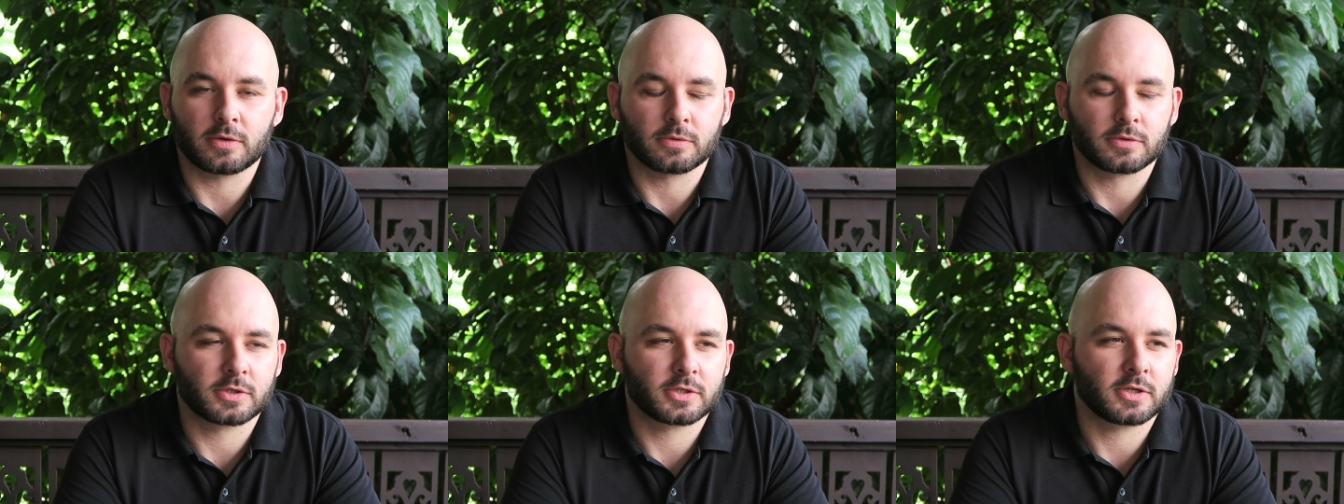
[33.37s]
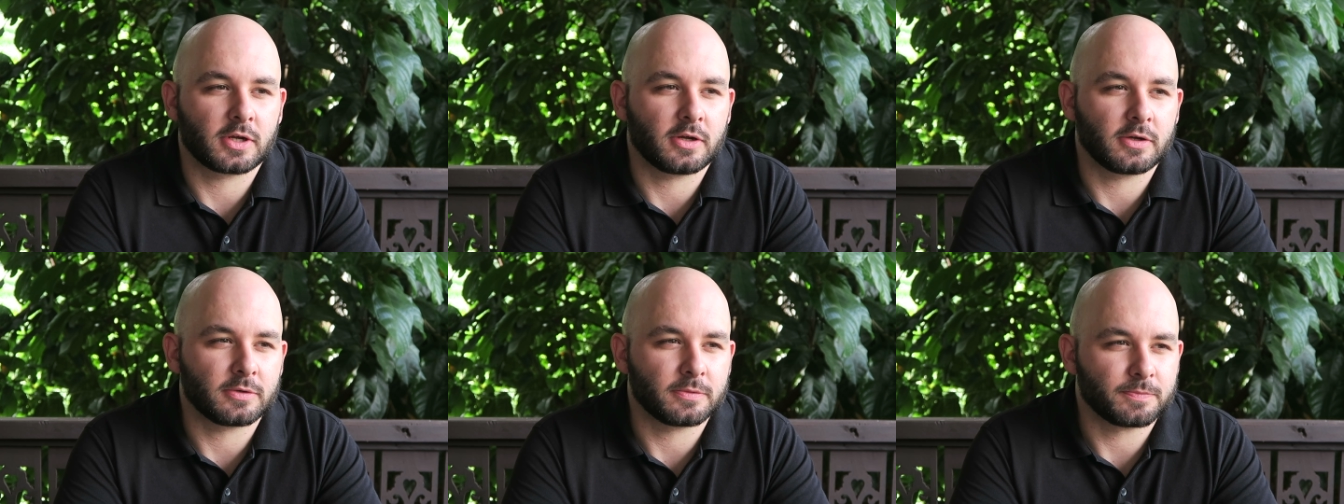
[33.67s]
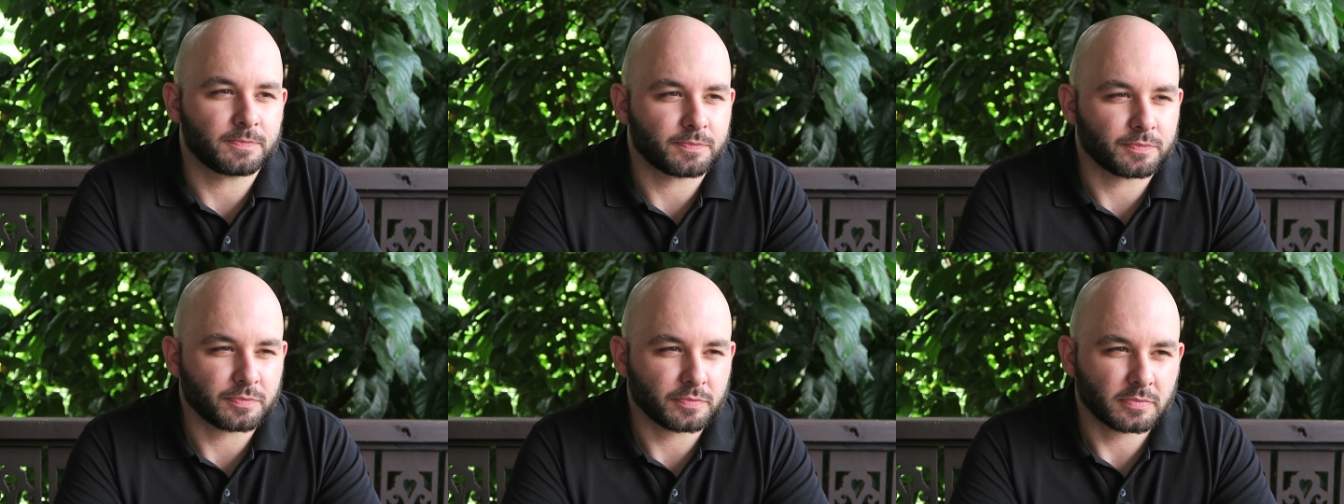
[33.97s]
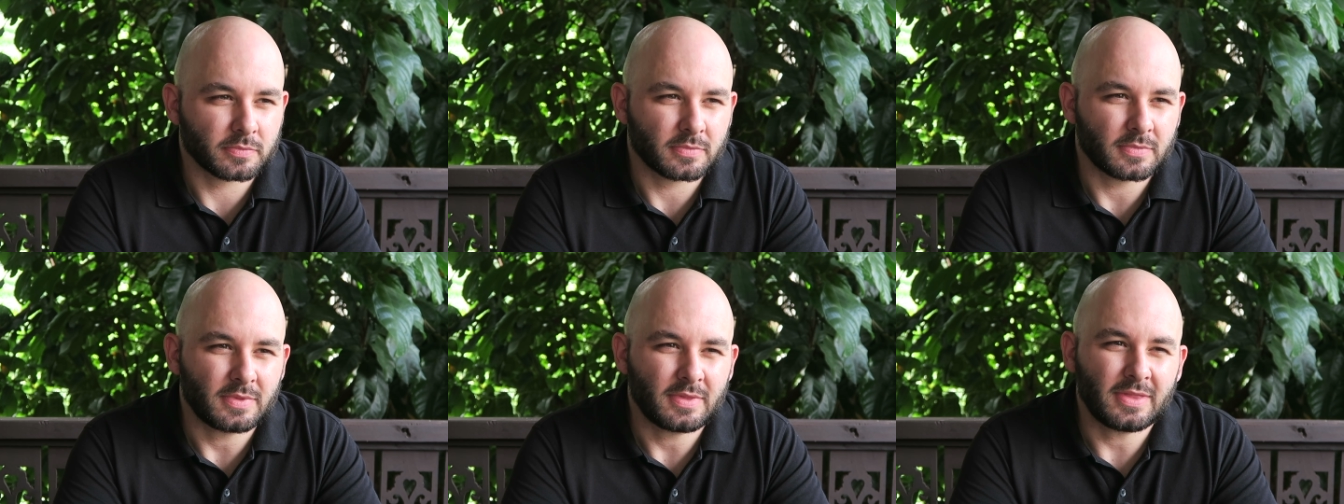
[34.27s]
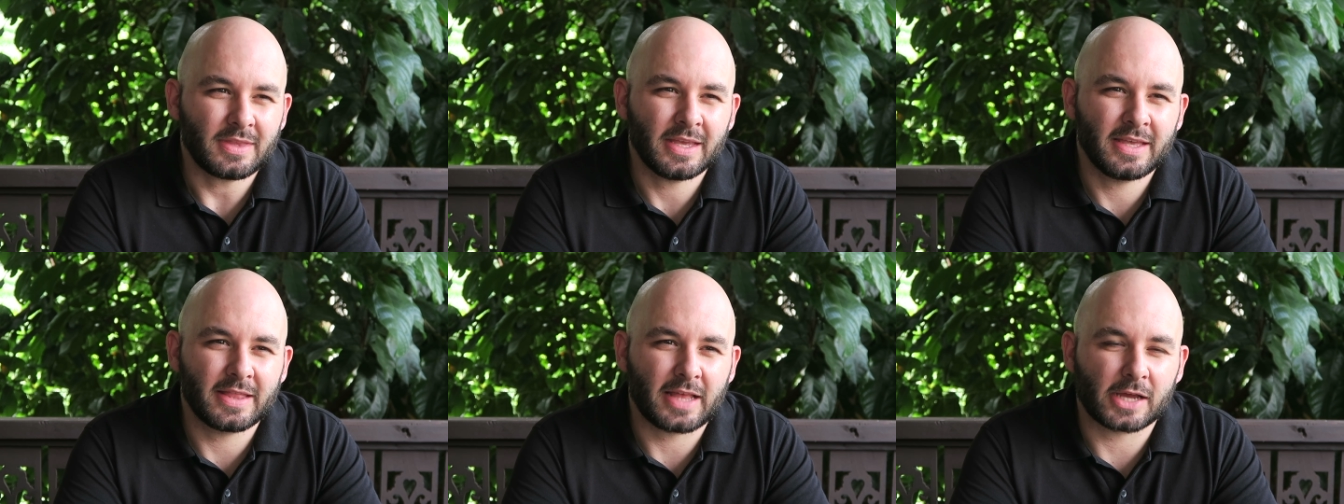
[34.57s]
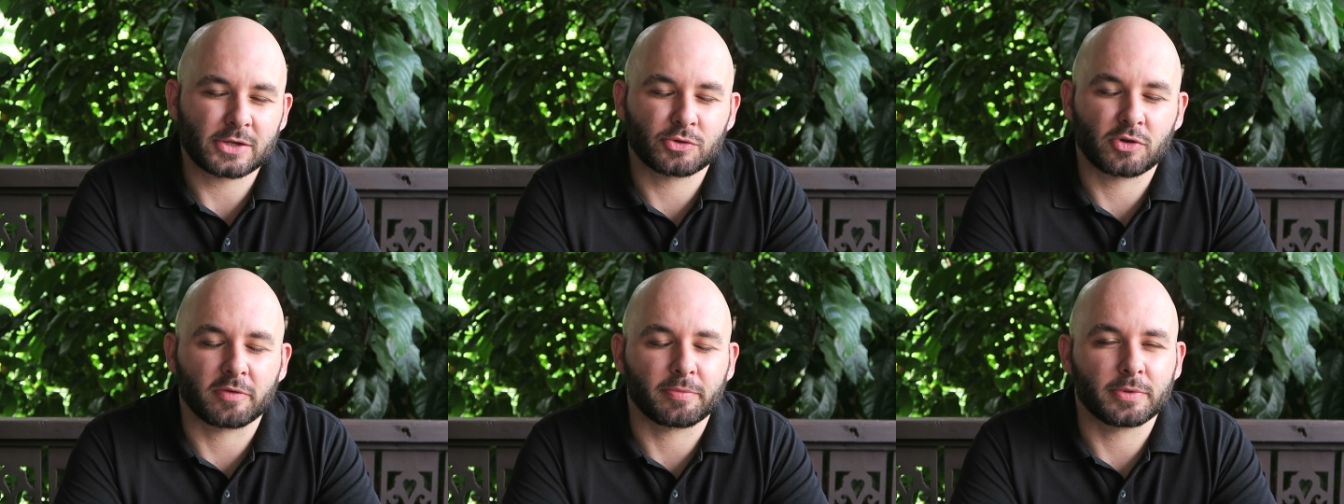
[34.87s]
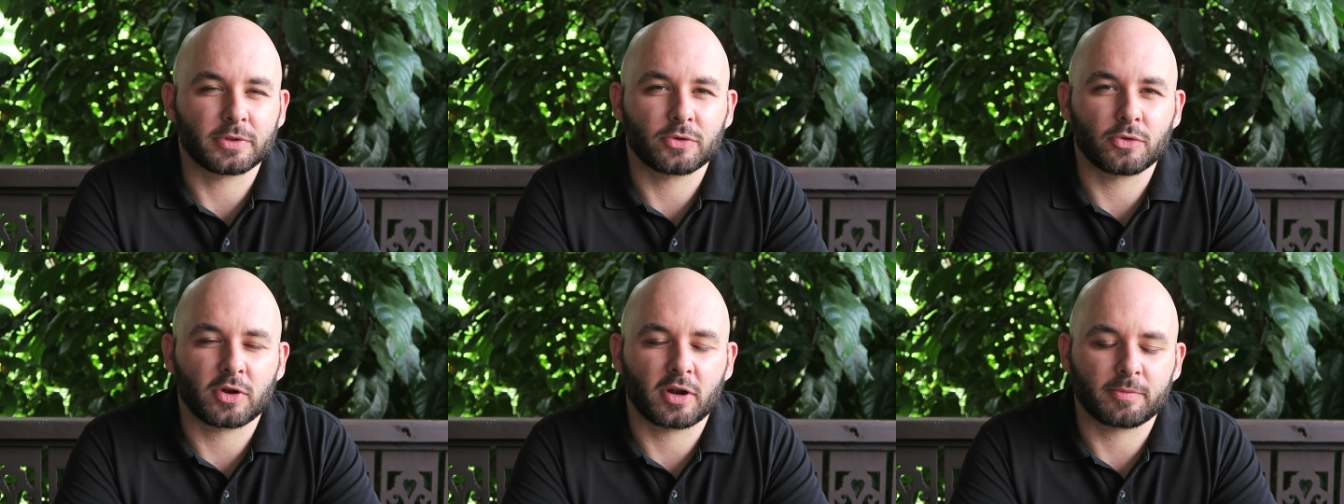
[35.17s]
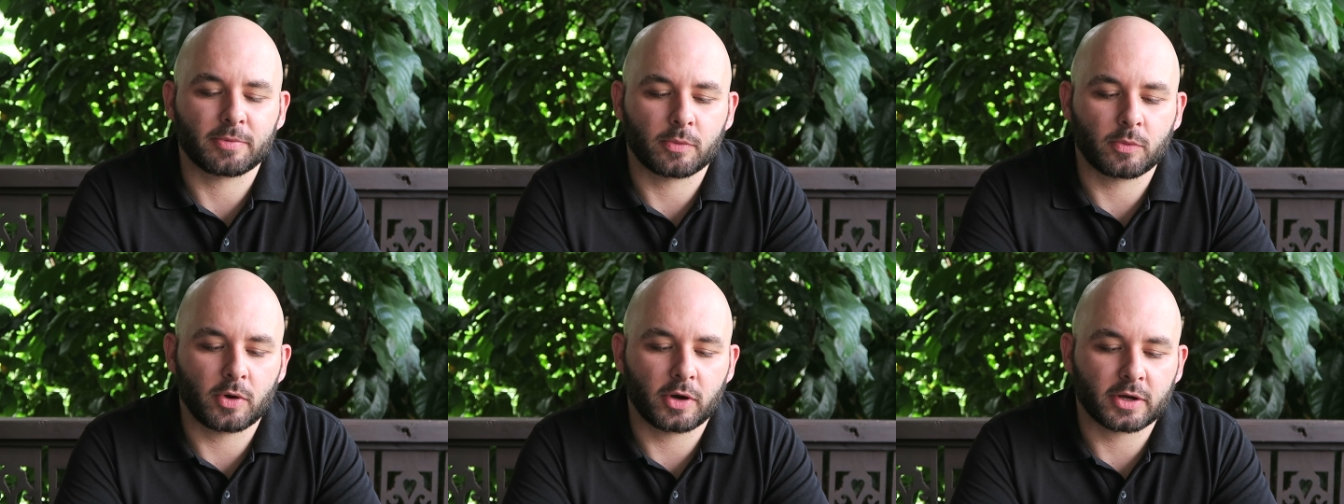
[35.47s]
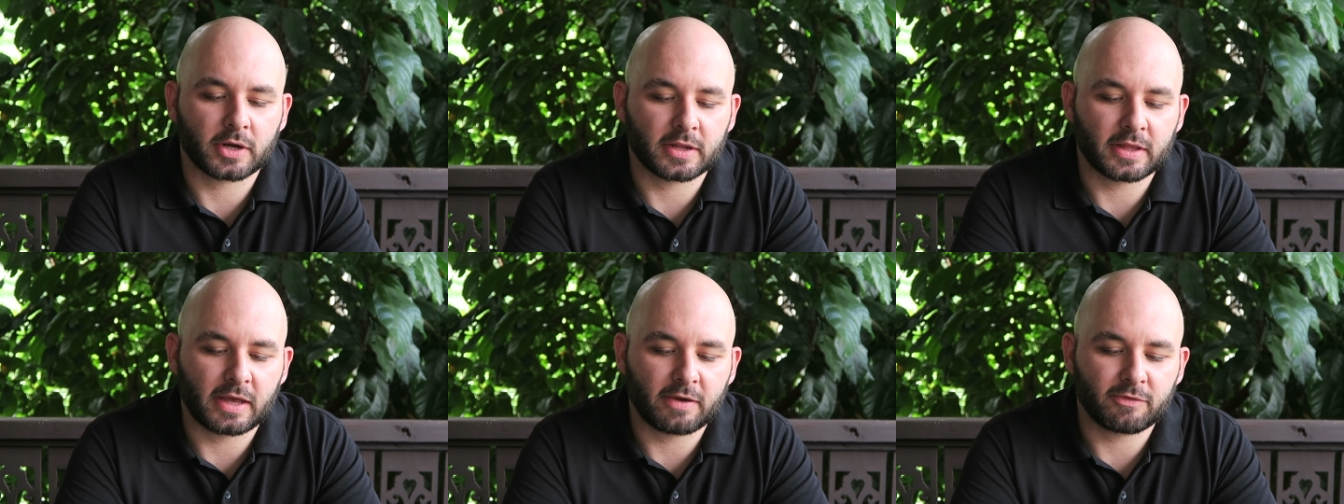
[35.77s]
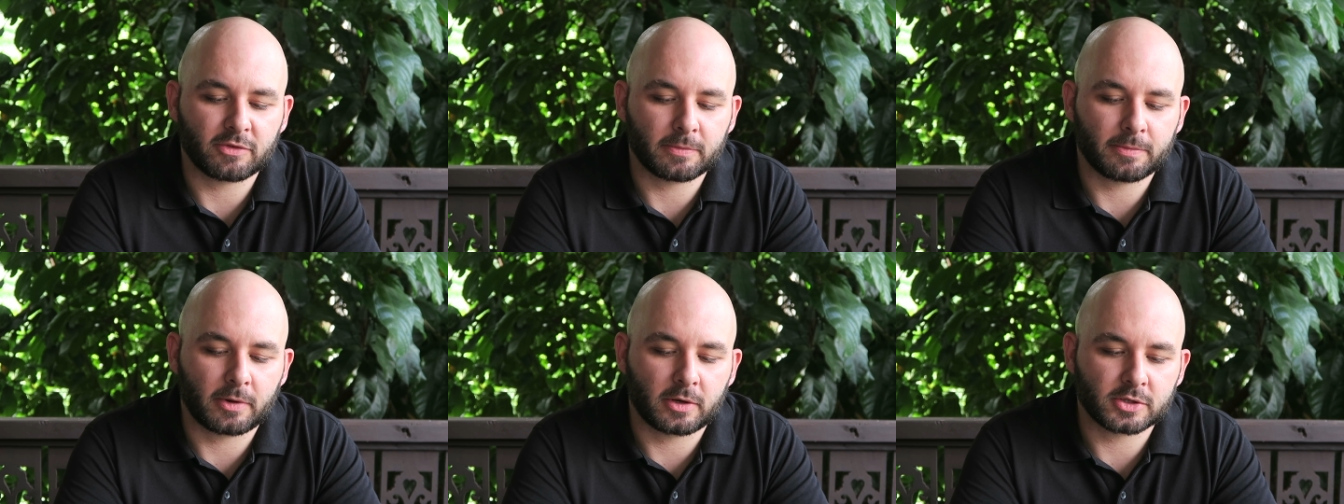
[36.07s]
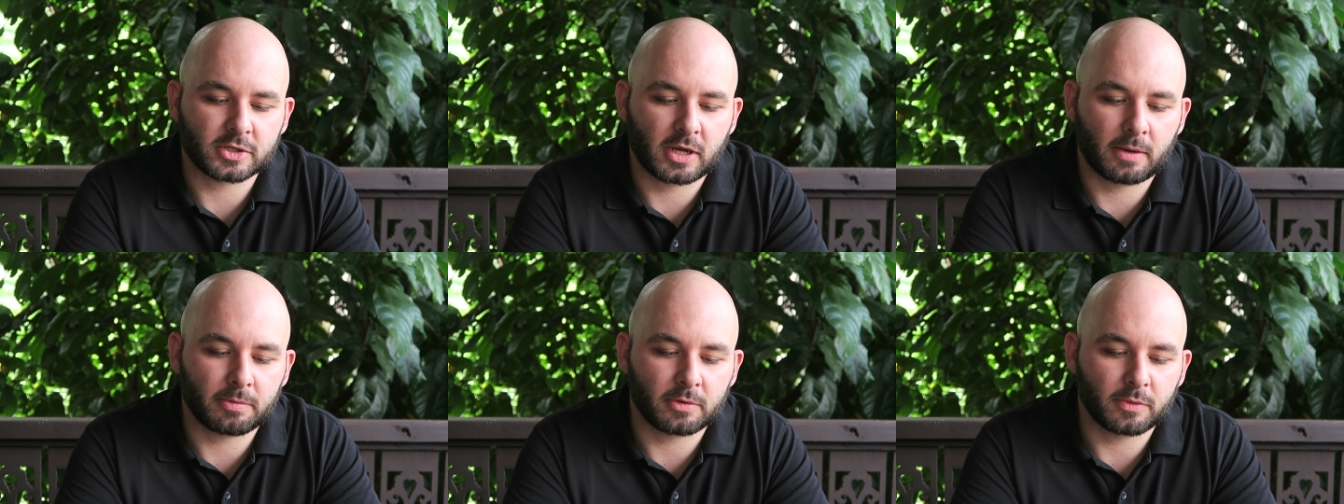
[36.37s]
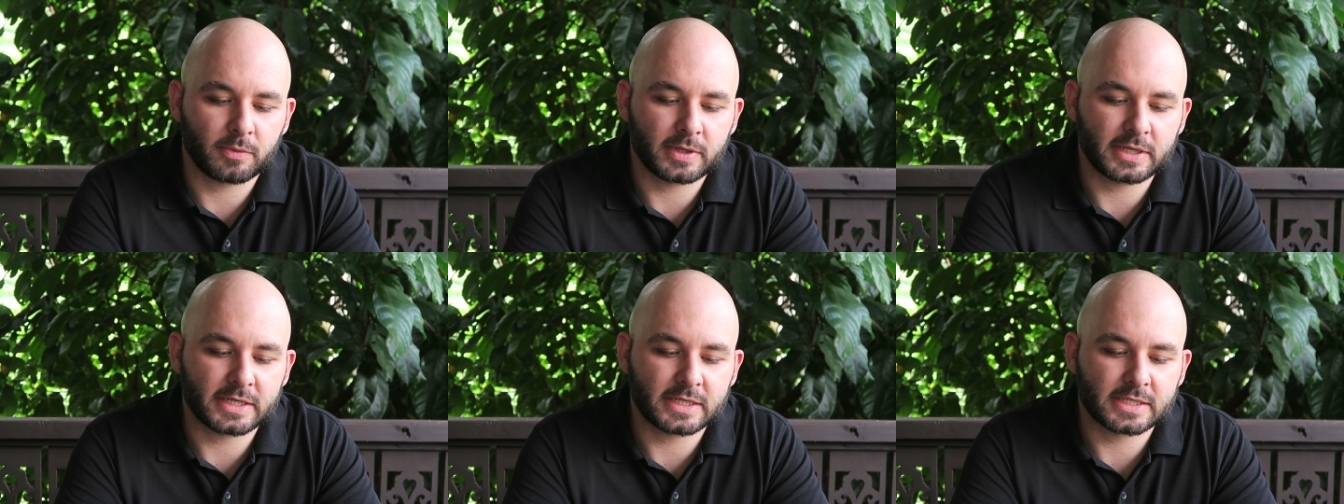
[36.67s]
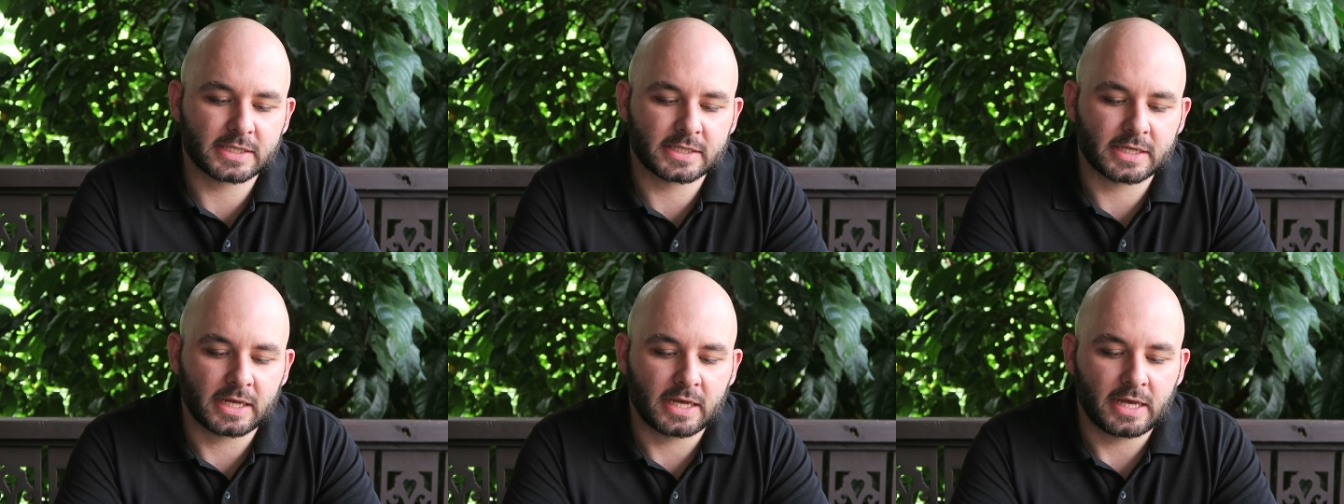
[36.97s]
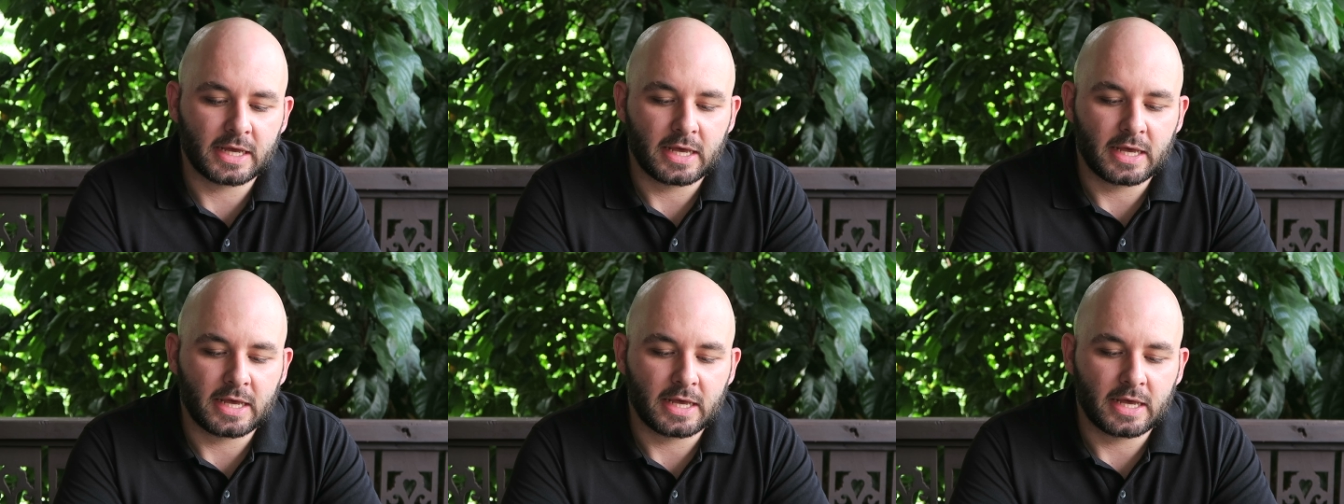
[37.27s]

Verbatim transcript: So that's what I've been doing. I've been working on that for the past couple of weeks.